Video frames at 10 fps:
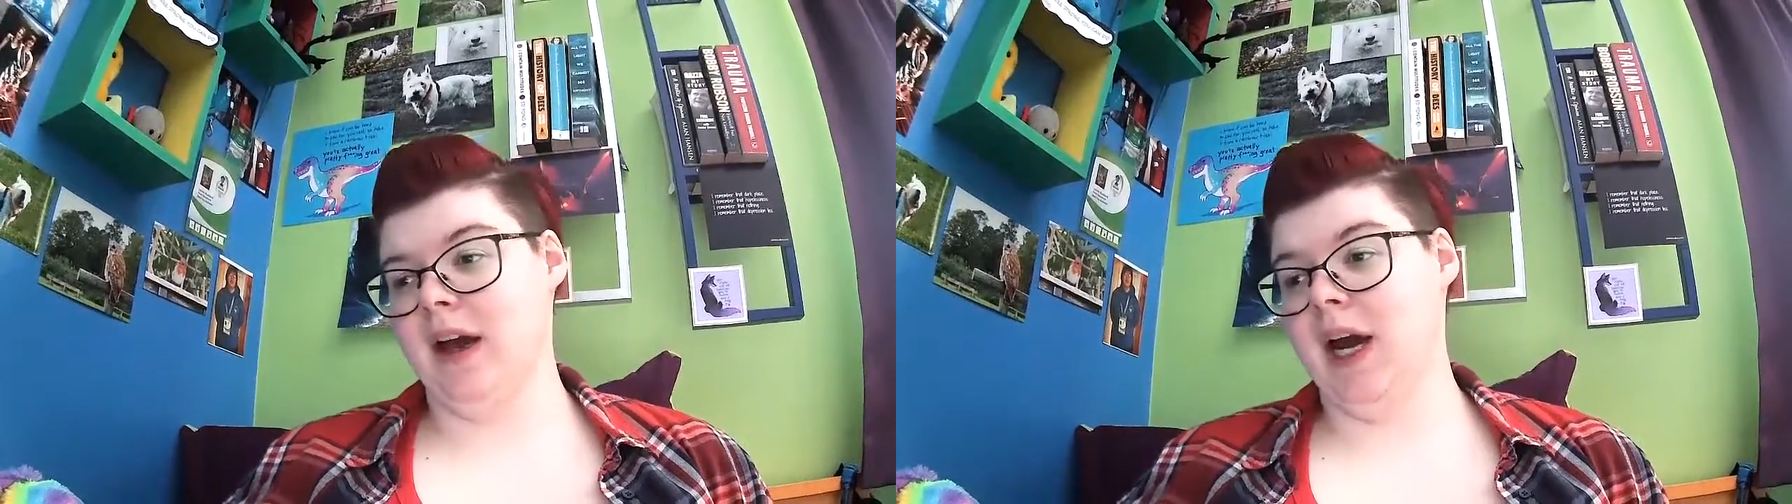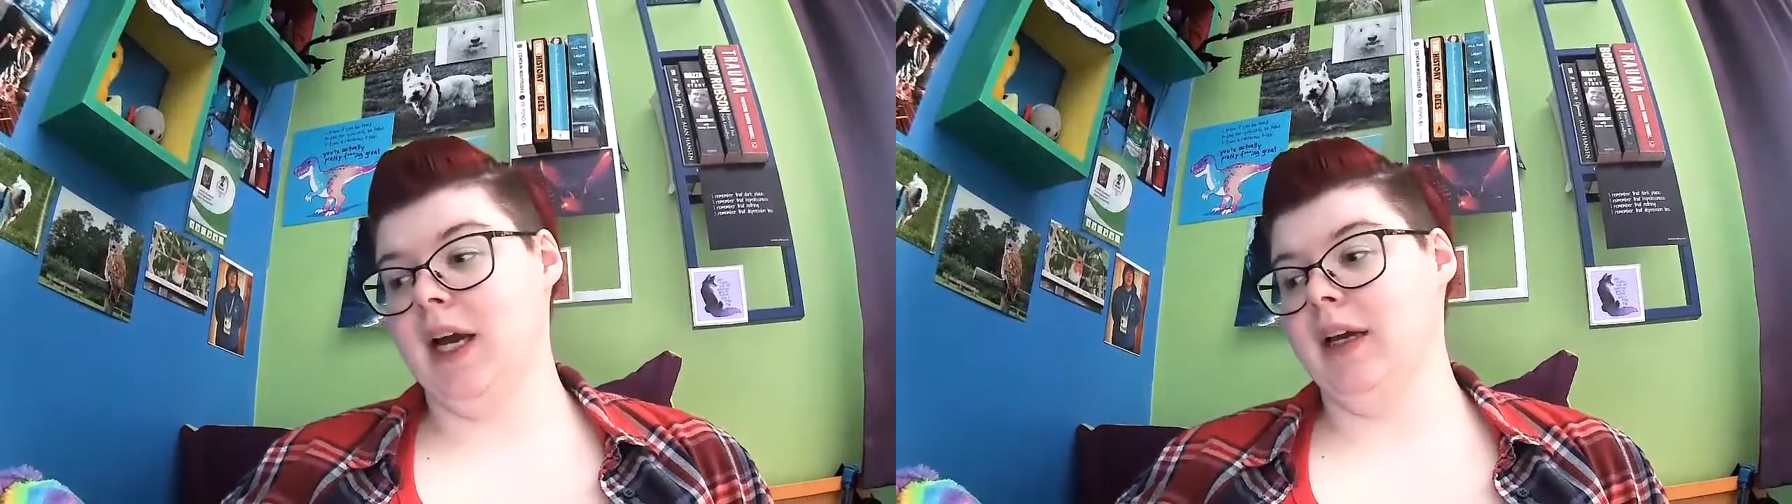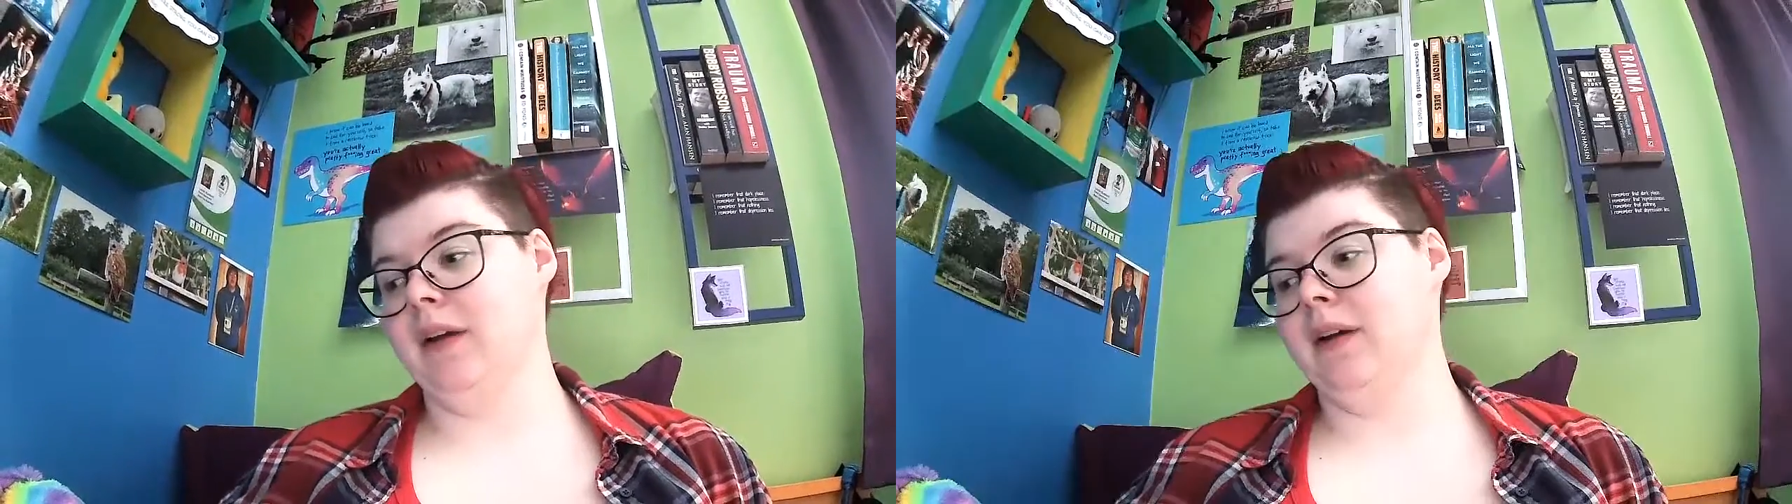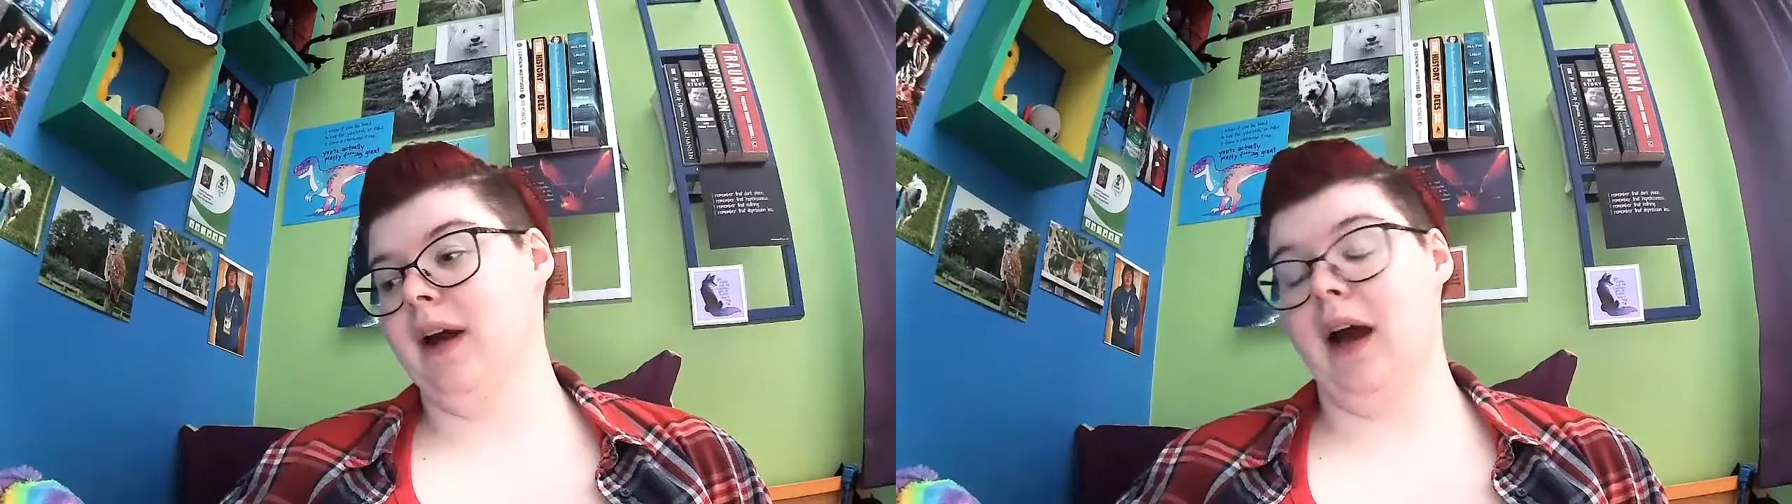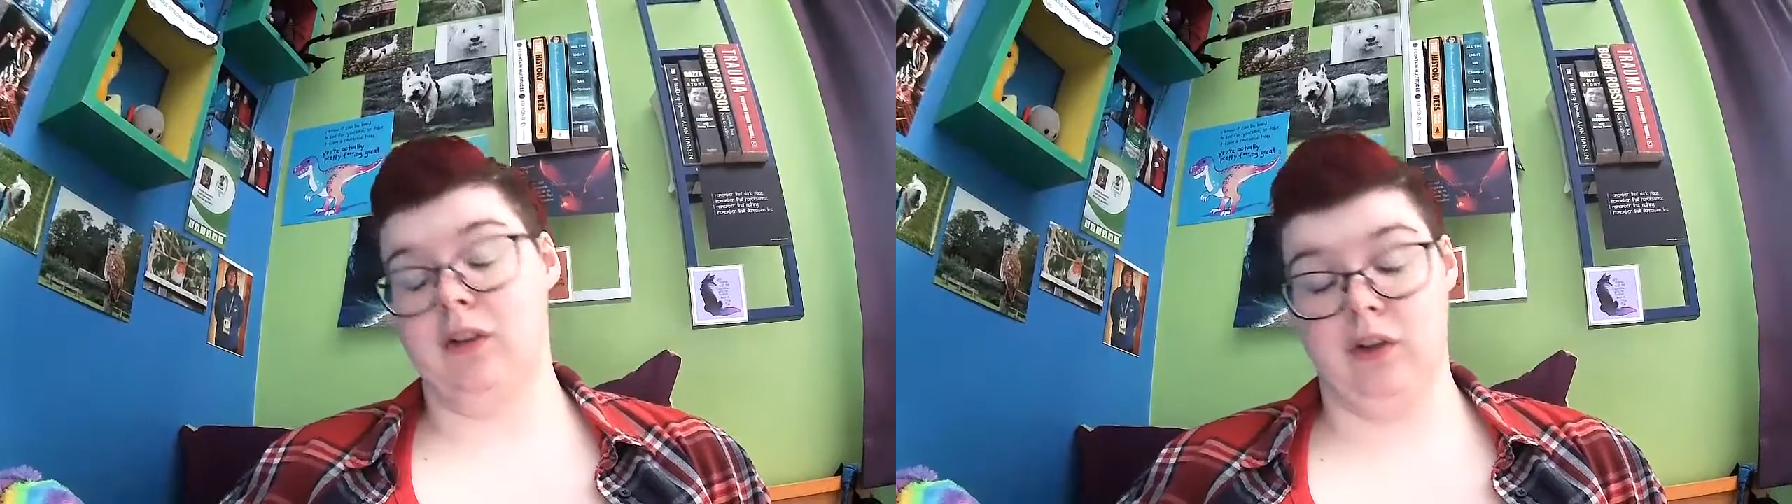I
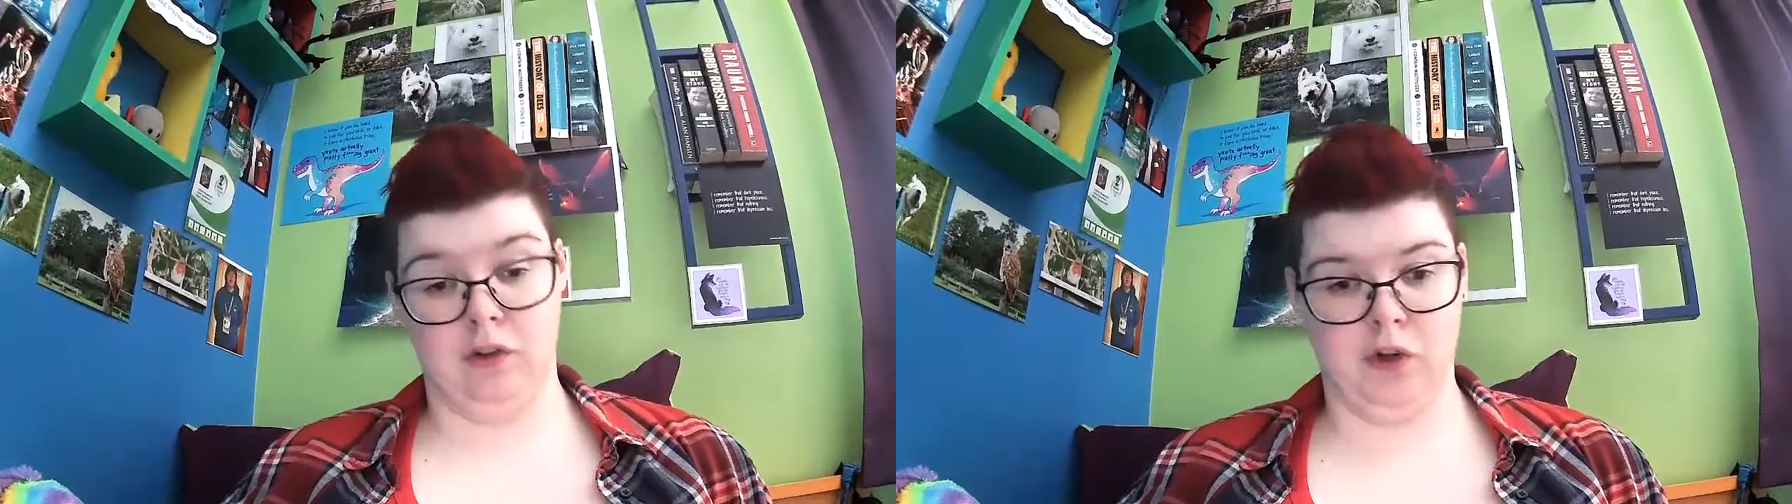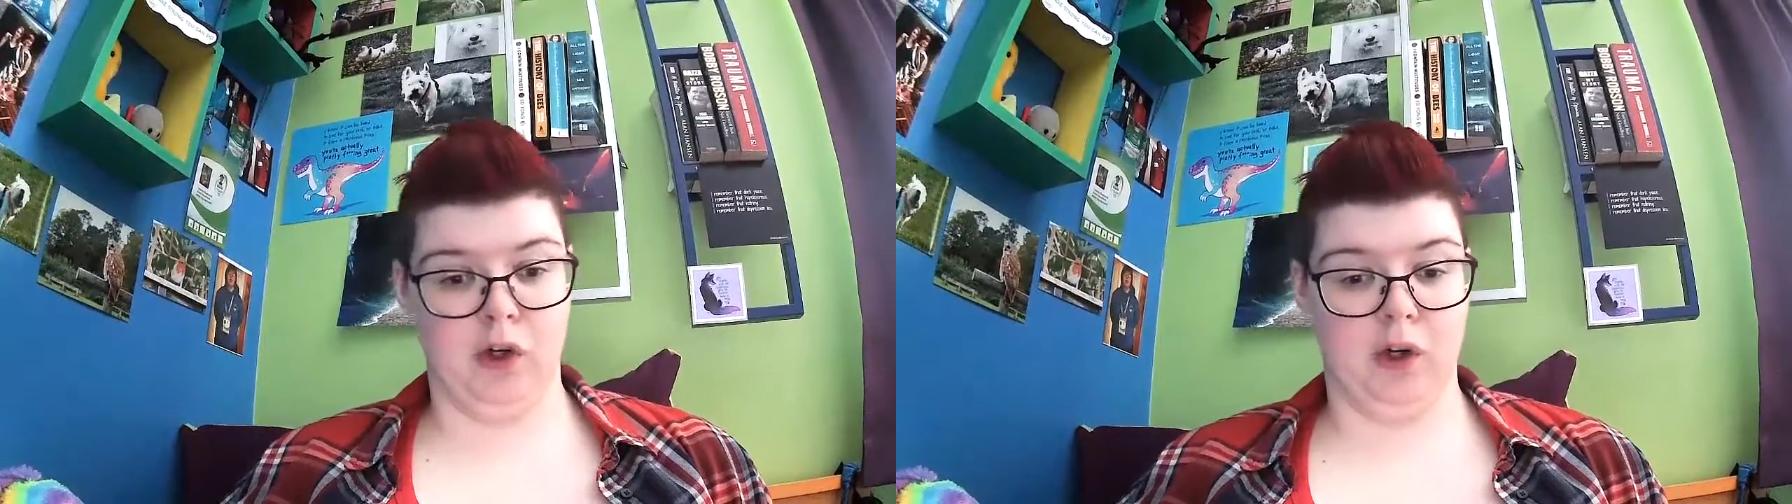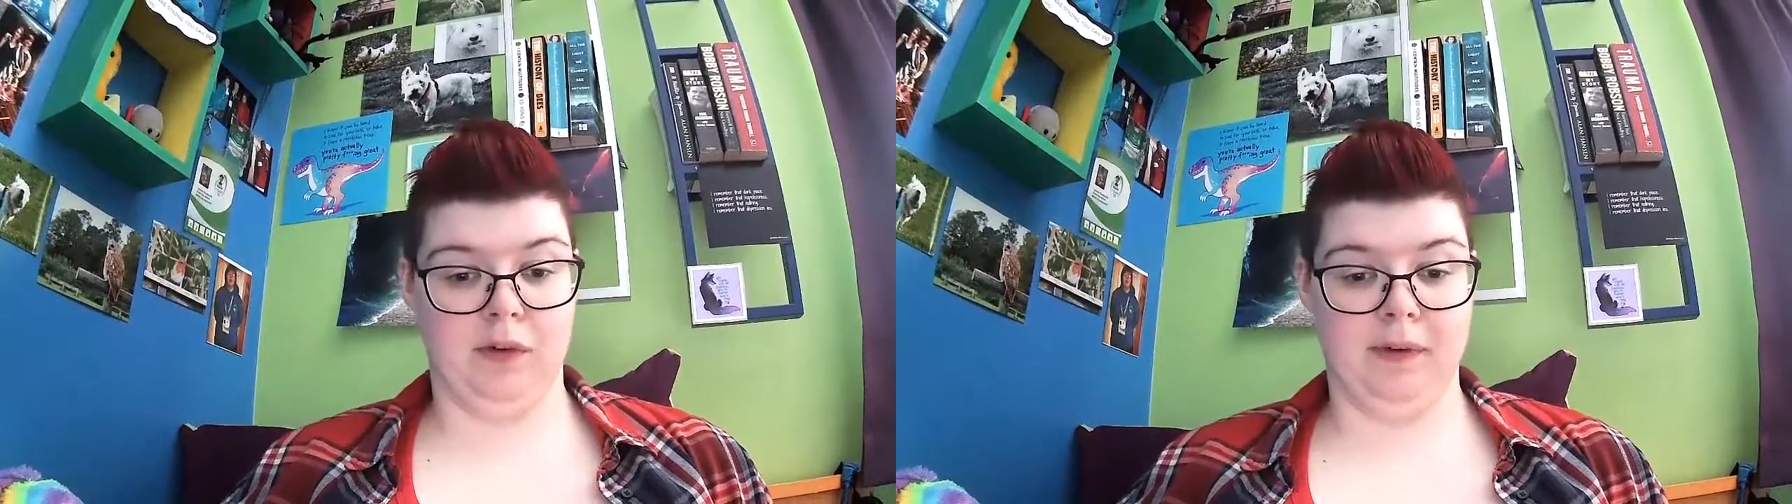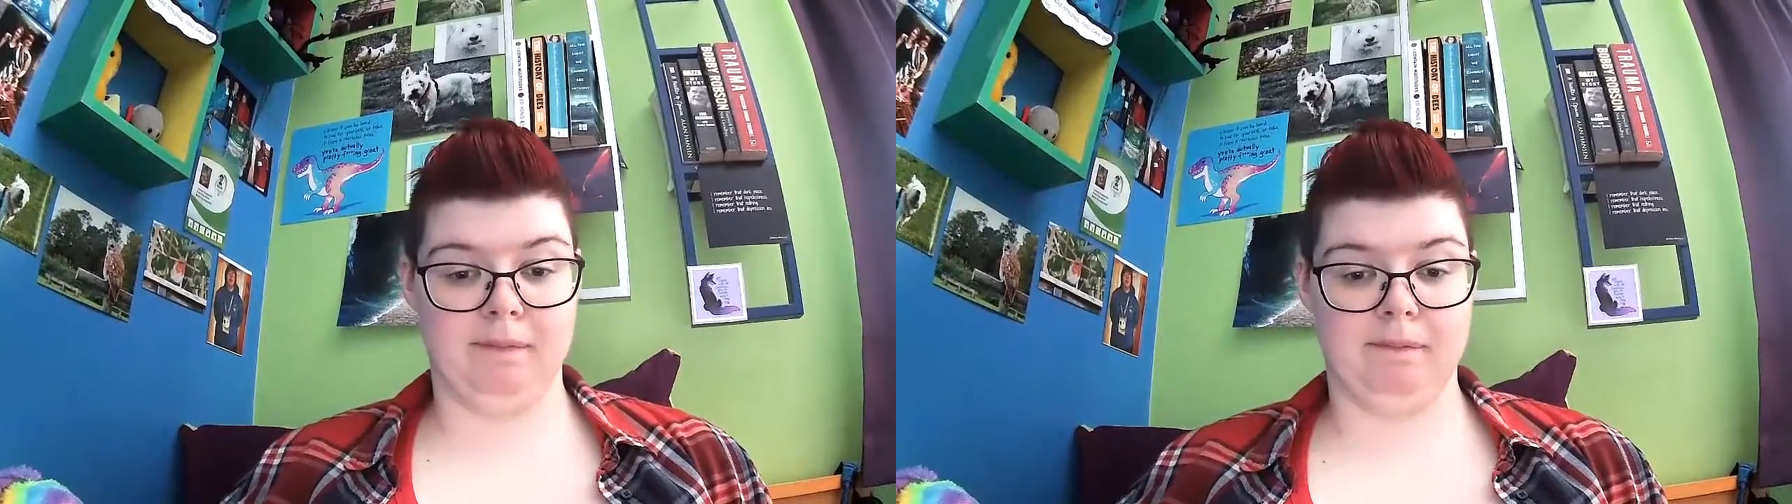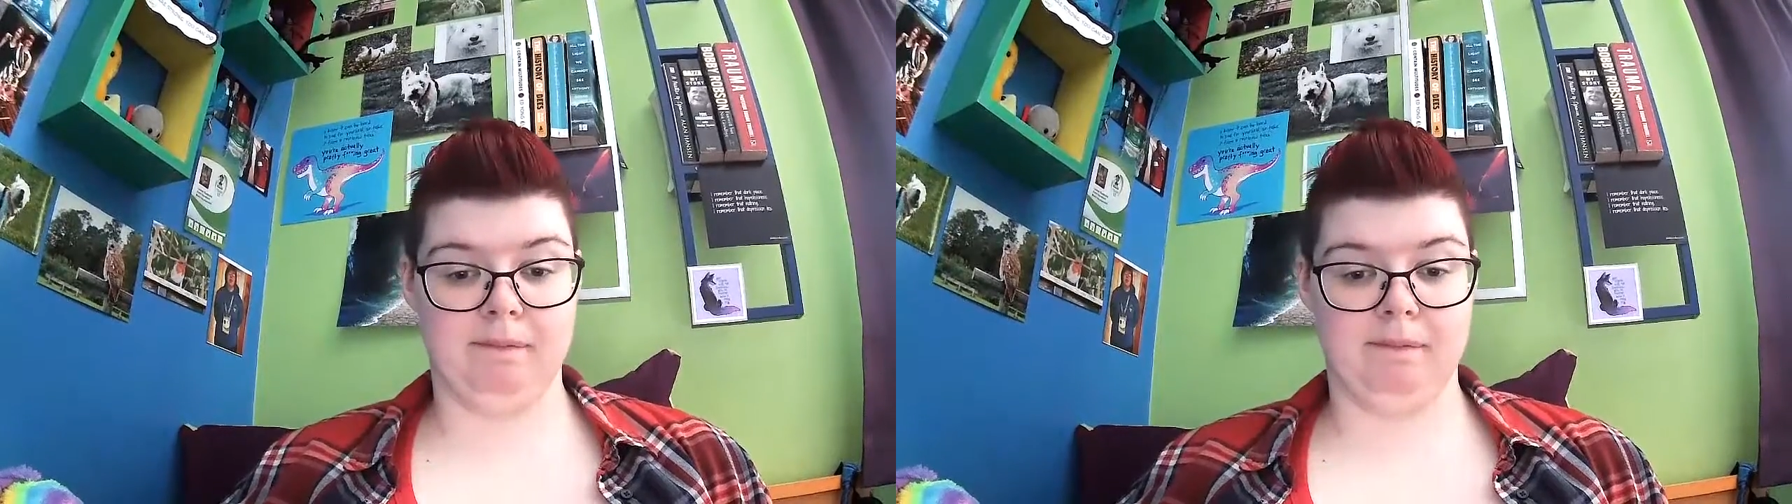had control over it.